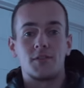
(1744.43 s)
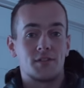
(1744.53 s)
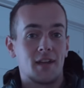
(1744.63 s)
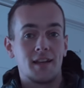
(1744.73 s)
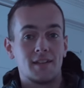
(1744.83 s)

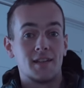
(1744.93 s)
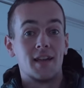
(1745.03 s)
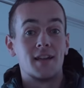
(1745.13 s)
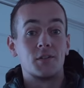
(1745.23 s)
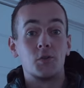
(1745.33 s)
decide
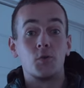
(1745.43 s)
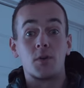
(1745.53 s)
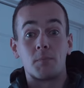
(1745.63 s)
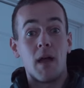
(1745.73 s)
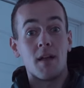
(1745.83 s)

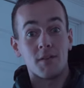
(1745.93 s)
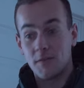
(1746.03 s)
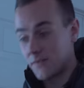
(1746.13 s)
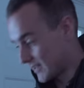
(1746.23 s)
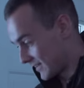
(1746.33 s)
to pay us
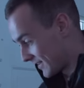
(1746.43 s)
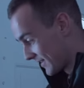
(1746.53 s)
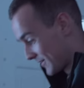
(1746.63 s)
a visit.